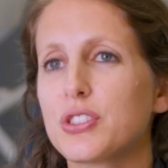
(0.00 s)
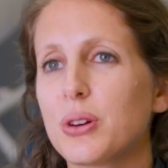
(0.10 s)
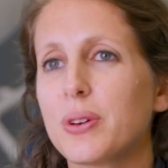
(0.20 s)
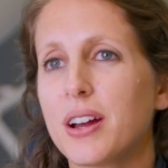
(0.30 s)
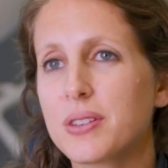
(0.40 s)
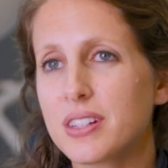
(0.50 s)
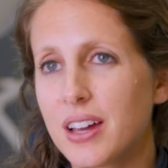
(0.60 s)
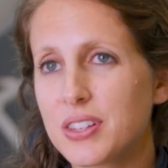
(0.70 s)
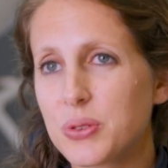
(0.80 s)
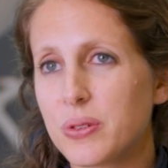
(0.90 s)
So when I was in
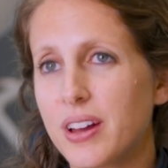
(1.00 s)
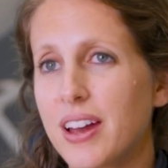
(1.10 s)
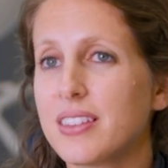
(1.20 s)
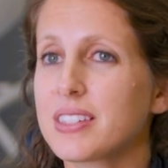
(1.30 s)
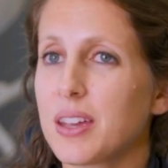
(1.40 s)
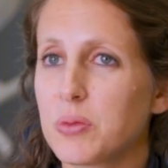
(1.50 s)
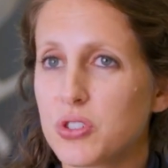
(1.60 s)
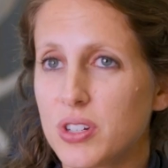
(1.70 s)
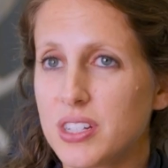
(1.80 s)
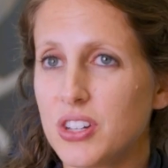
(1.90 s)
high school, I had this
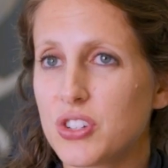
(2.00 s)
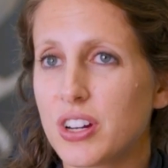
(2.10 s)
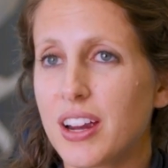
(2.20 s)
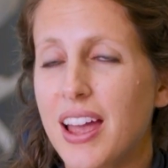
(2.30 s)
chemistry teacher,